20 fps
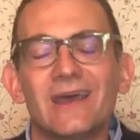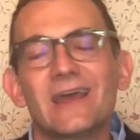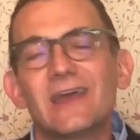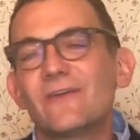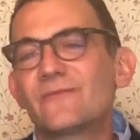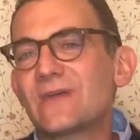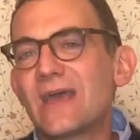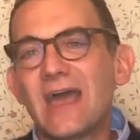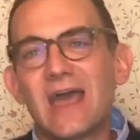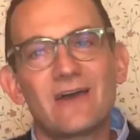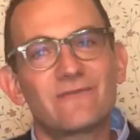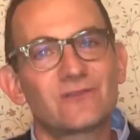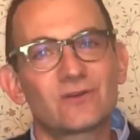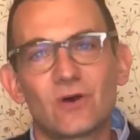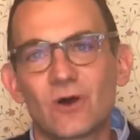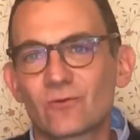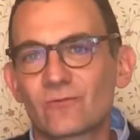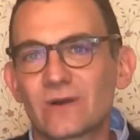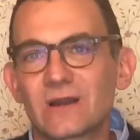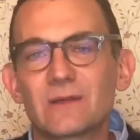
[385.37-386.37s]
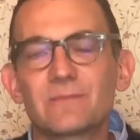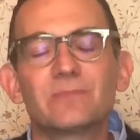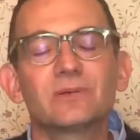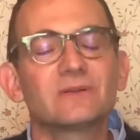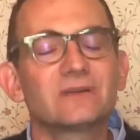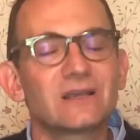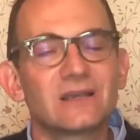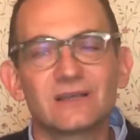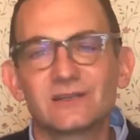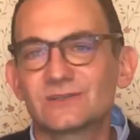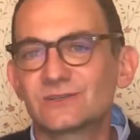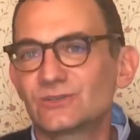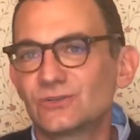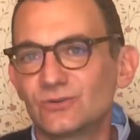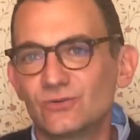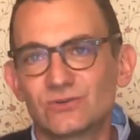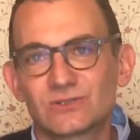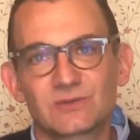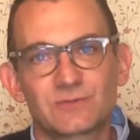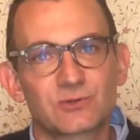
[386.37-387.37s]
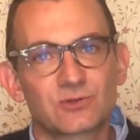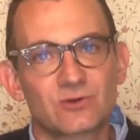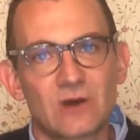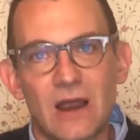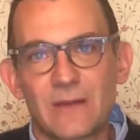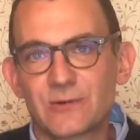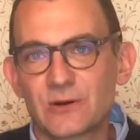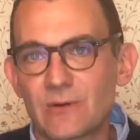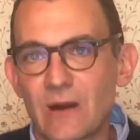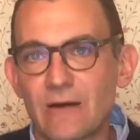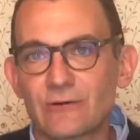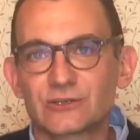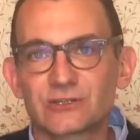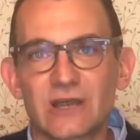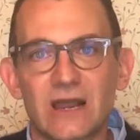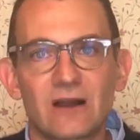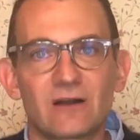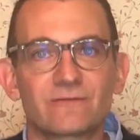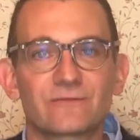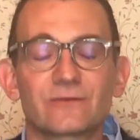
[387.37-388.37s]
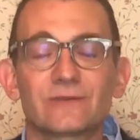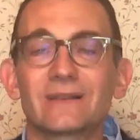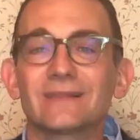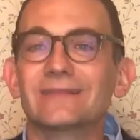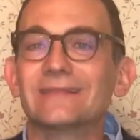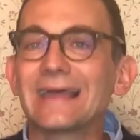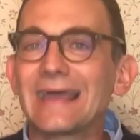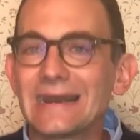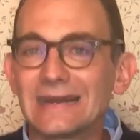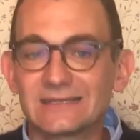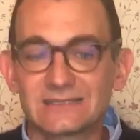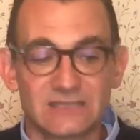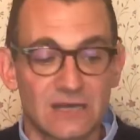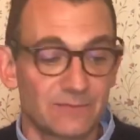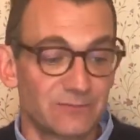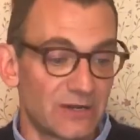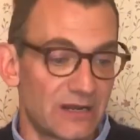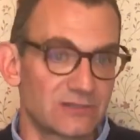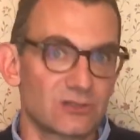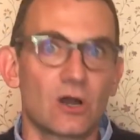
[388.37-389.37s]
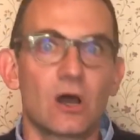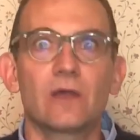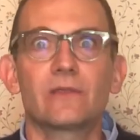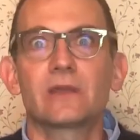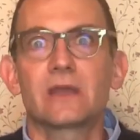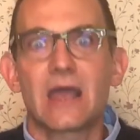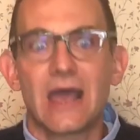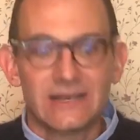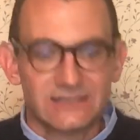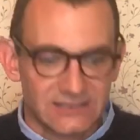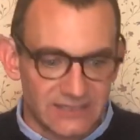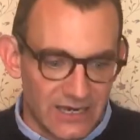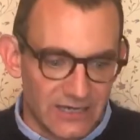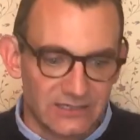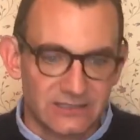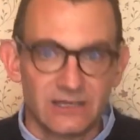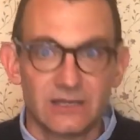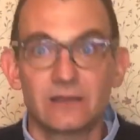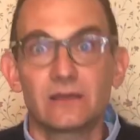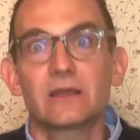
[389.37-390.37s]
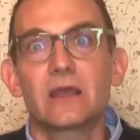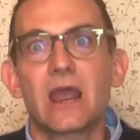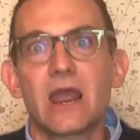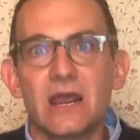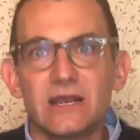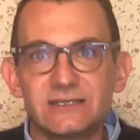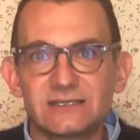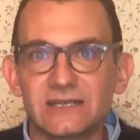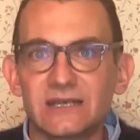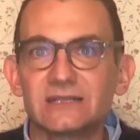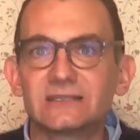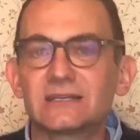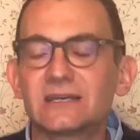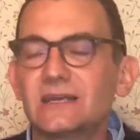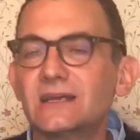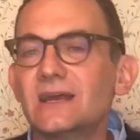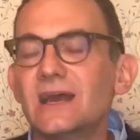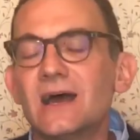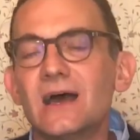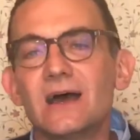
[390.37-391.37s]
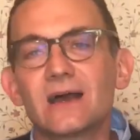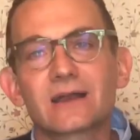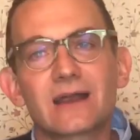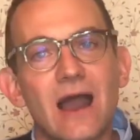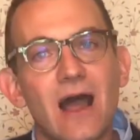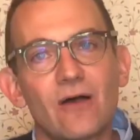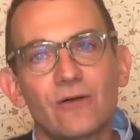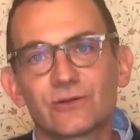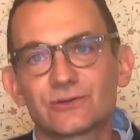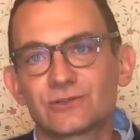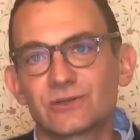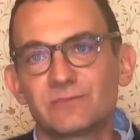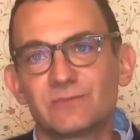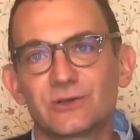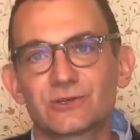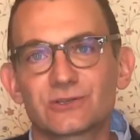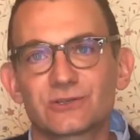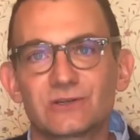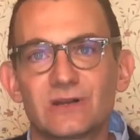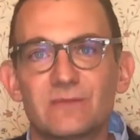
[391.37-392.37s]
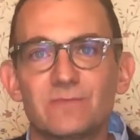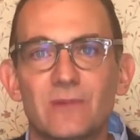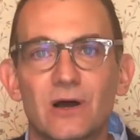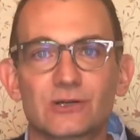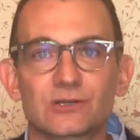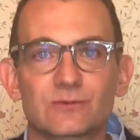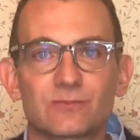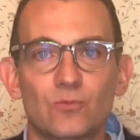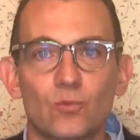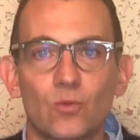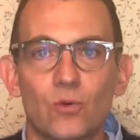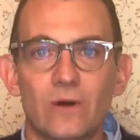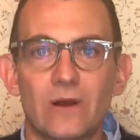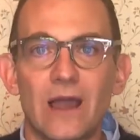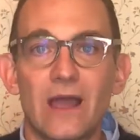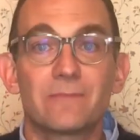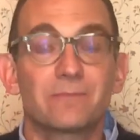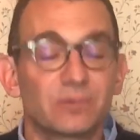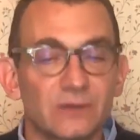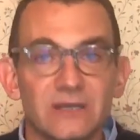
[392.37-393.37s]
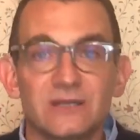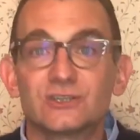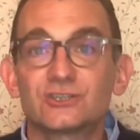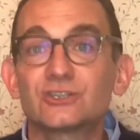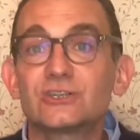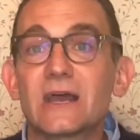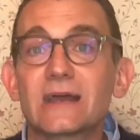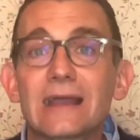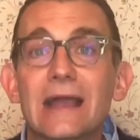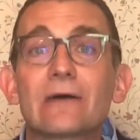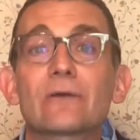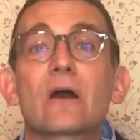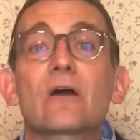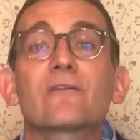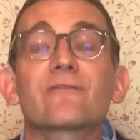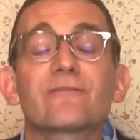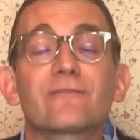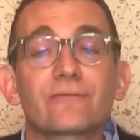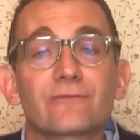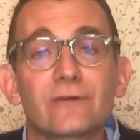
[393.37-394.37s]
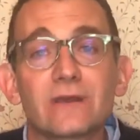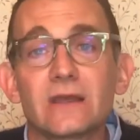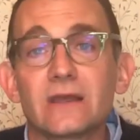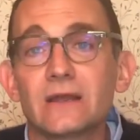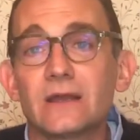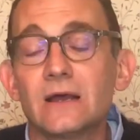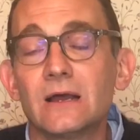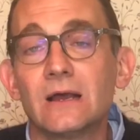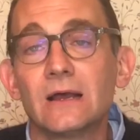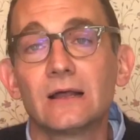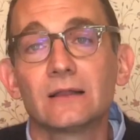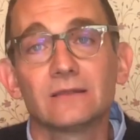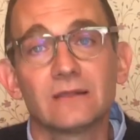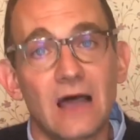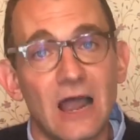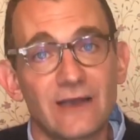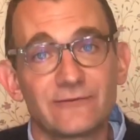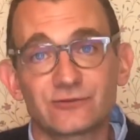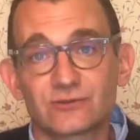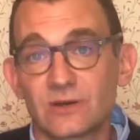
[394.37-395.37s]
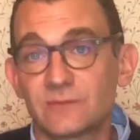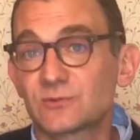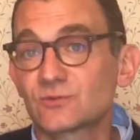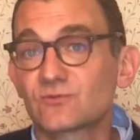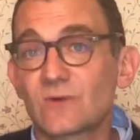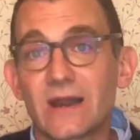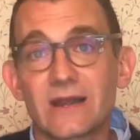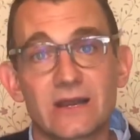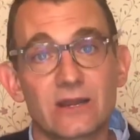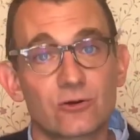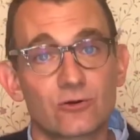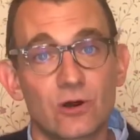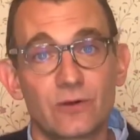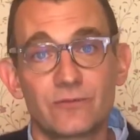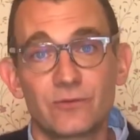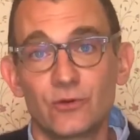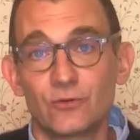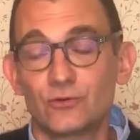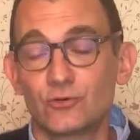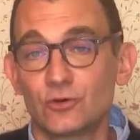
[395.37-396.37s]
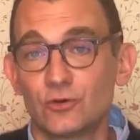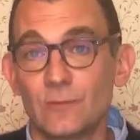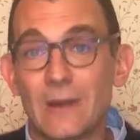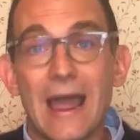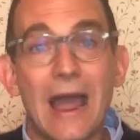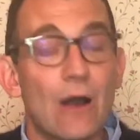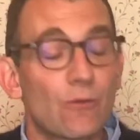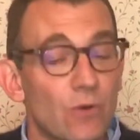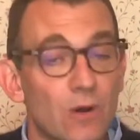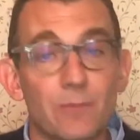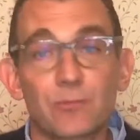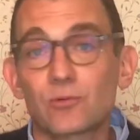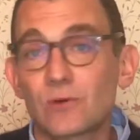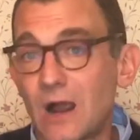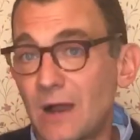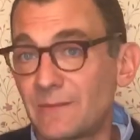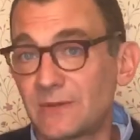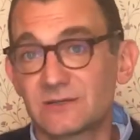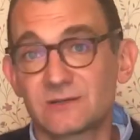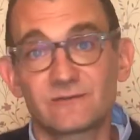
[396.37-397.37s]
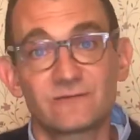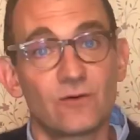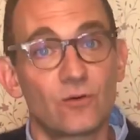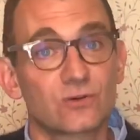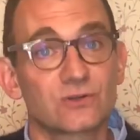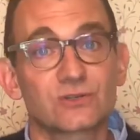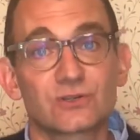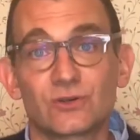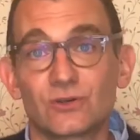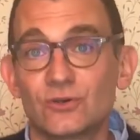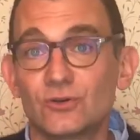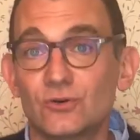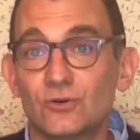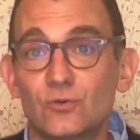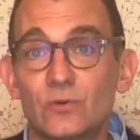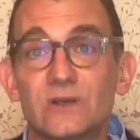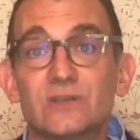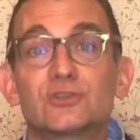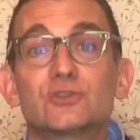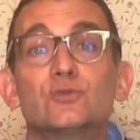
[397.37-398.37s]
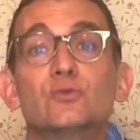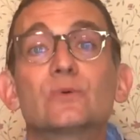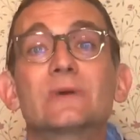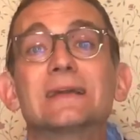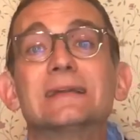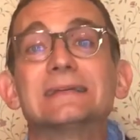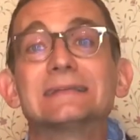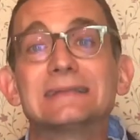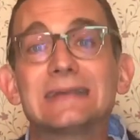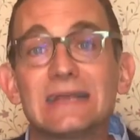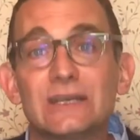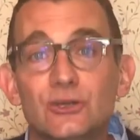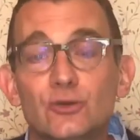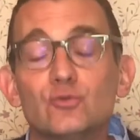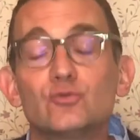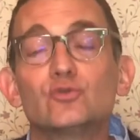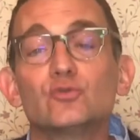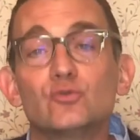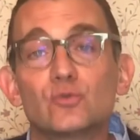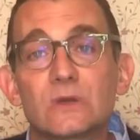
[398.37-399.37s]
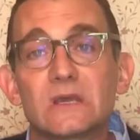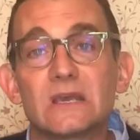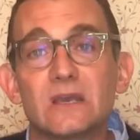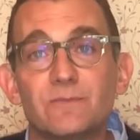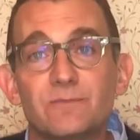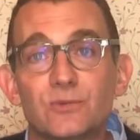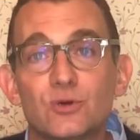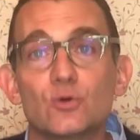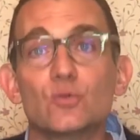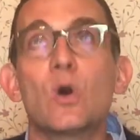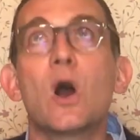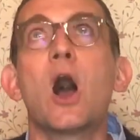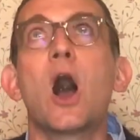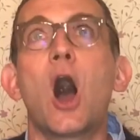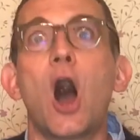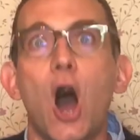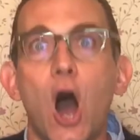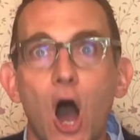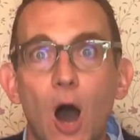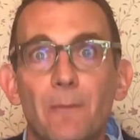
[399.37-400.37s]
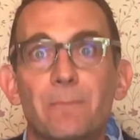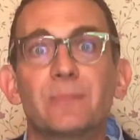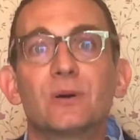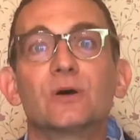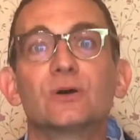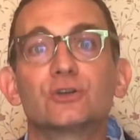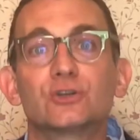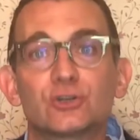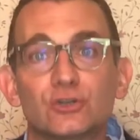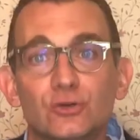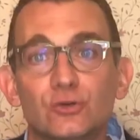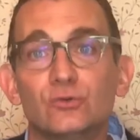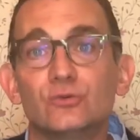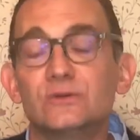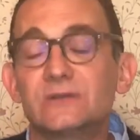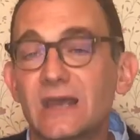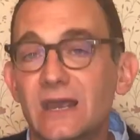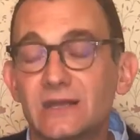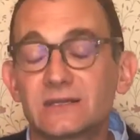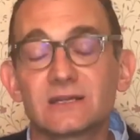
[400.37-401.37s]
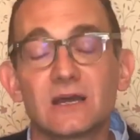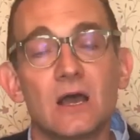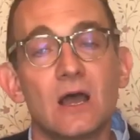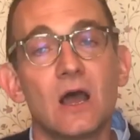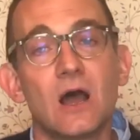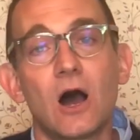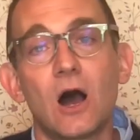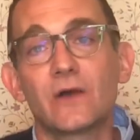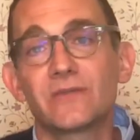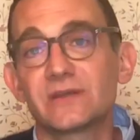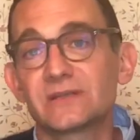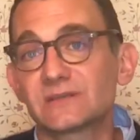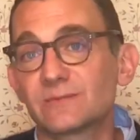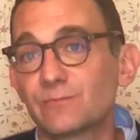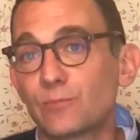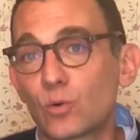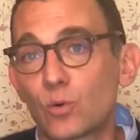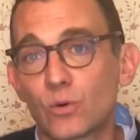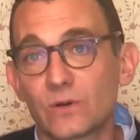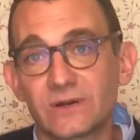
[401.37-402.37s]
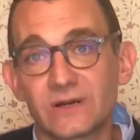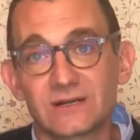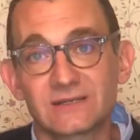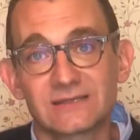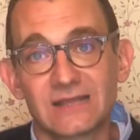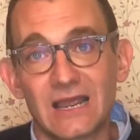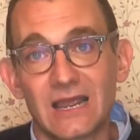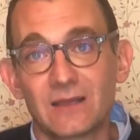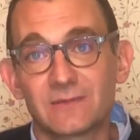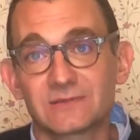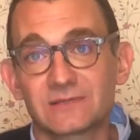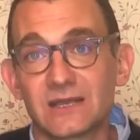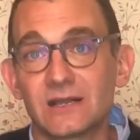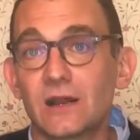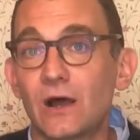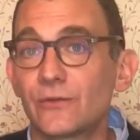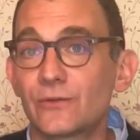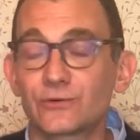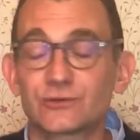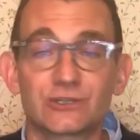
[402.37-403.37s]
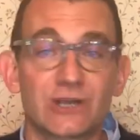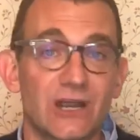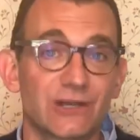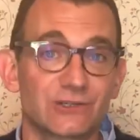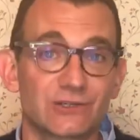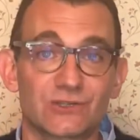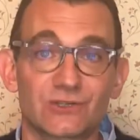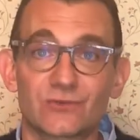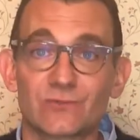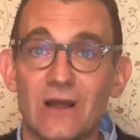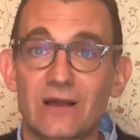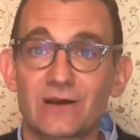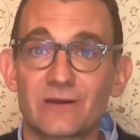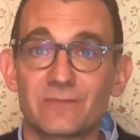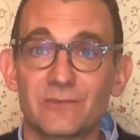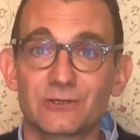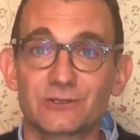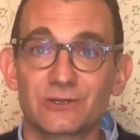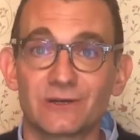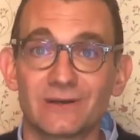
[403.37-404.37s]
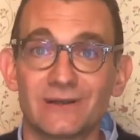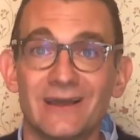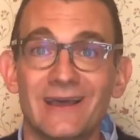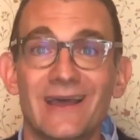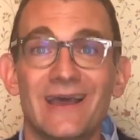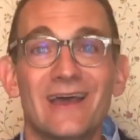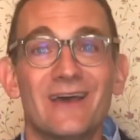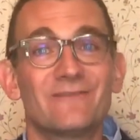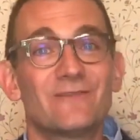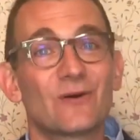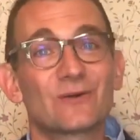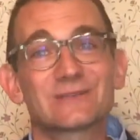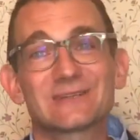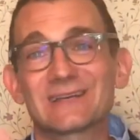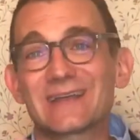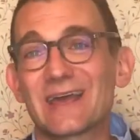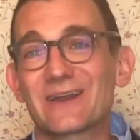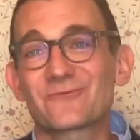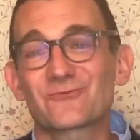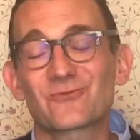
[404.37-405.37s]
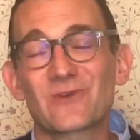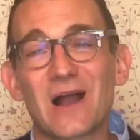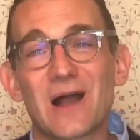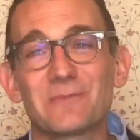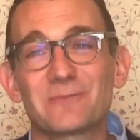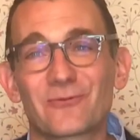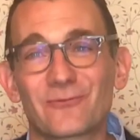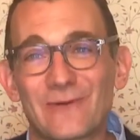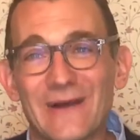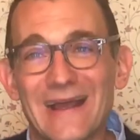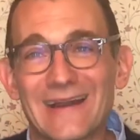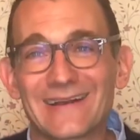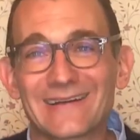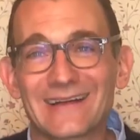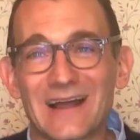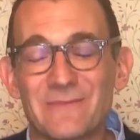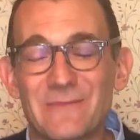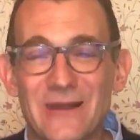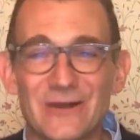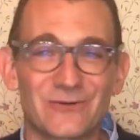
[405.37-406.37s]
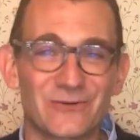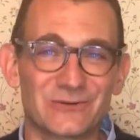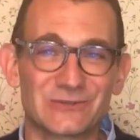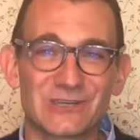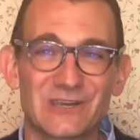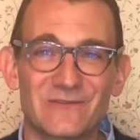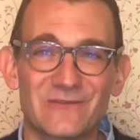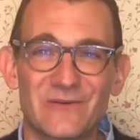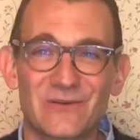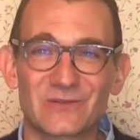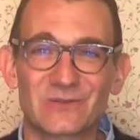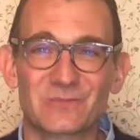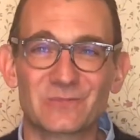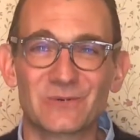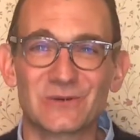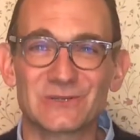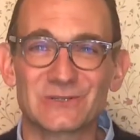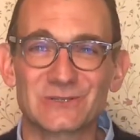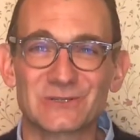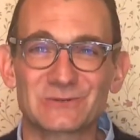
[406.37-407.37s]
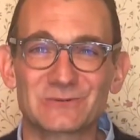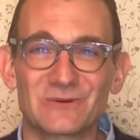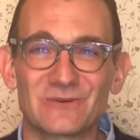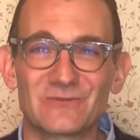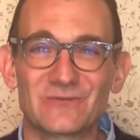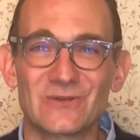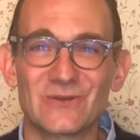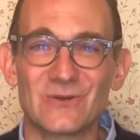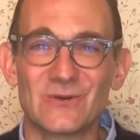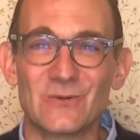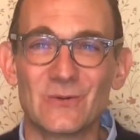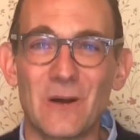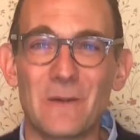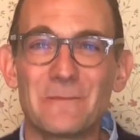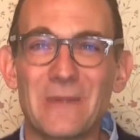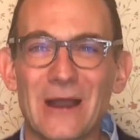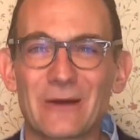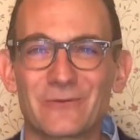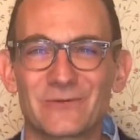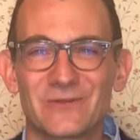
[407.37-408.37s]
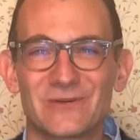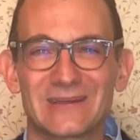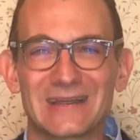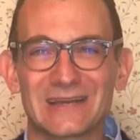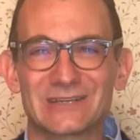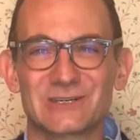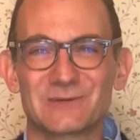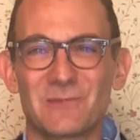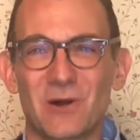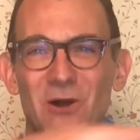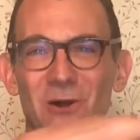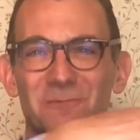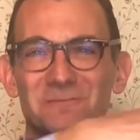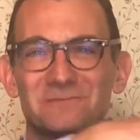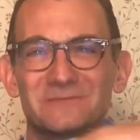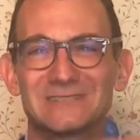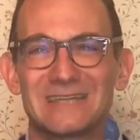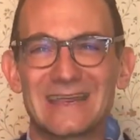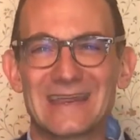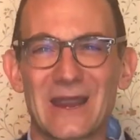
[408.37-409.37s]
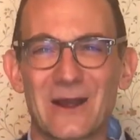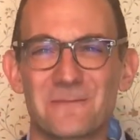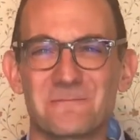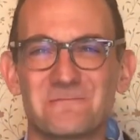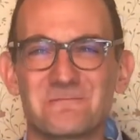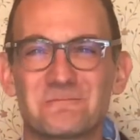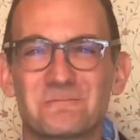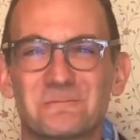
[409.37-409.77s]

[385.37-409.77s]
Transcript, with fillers: If you haven't already, please do subscribe to our channel for the latest updates on the S A T, the A C T, college admission, and much more. And please check out our free live streams right here on YouTube. Our promise, folks, to you is to continue to keep you up to date on these important exams and other changes throughout admission. Folks, again, Rob Franek, I'm editor-in-chief here at the Princeton Review. Back with you again tomorrow. Take care.